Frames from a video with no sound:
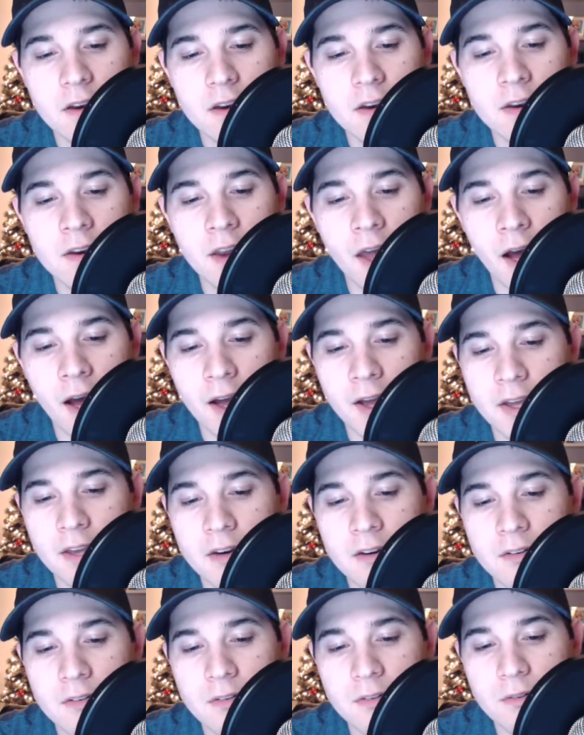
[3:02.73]
9,
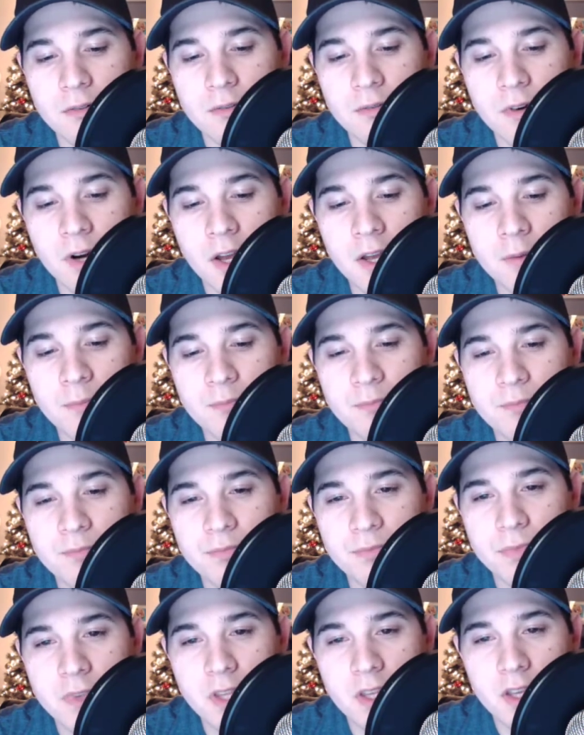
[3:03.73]
right?
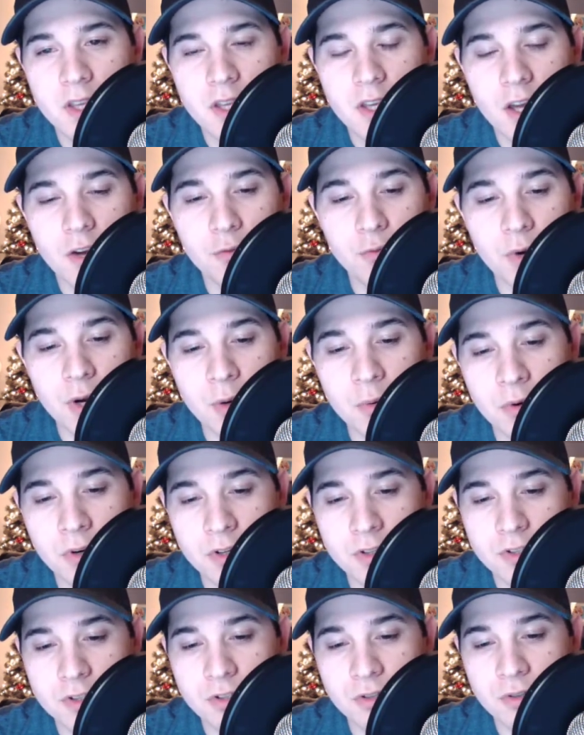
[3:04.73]
If we
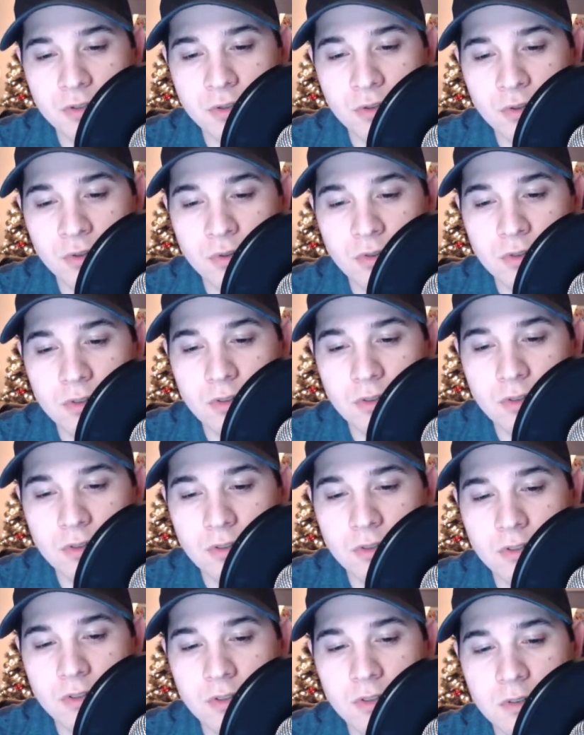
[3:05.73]
were to
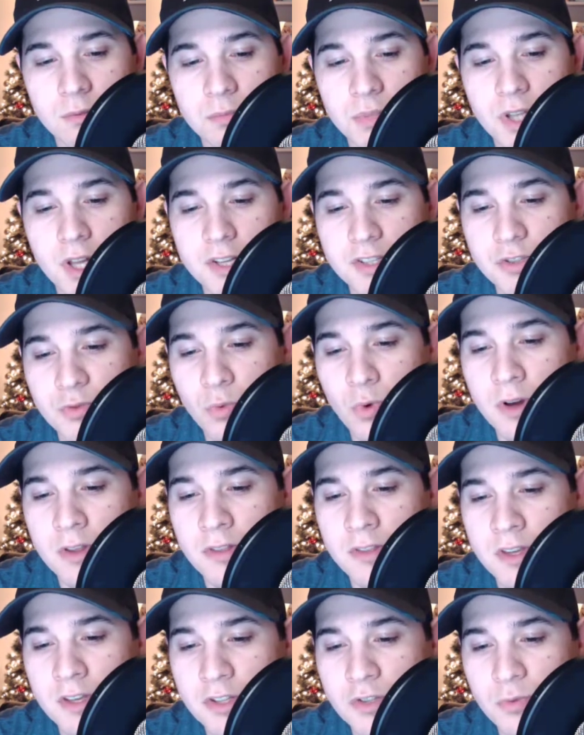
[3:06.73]

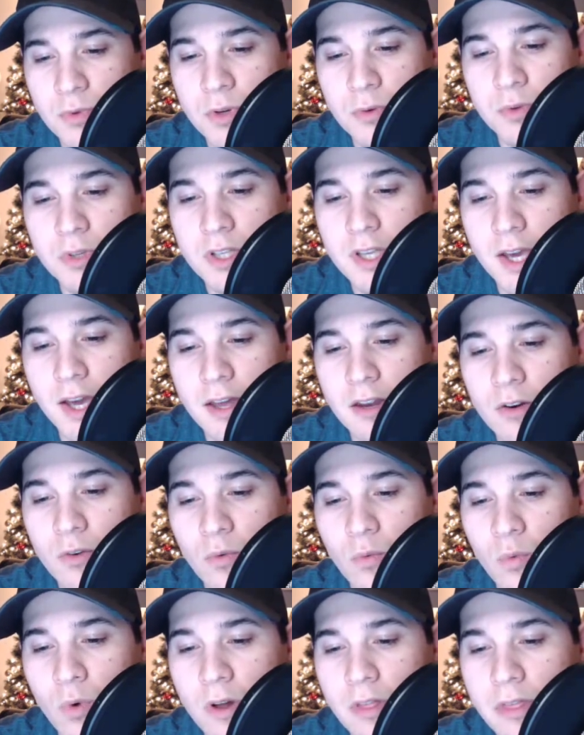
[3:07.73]
+1 this, we would get
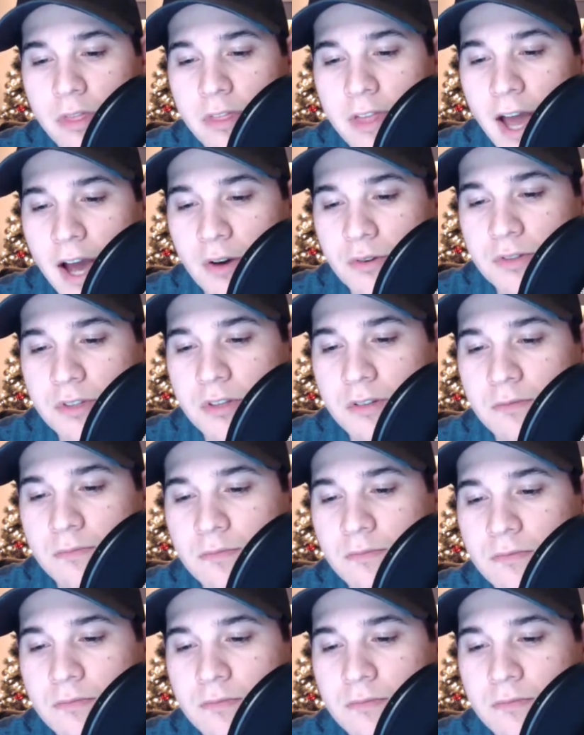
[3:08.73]
1,000.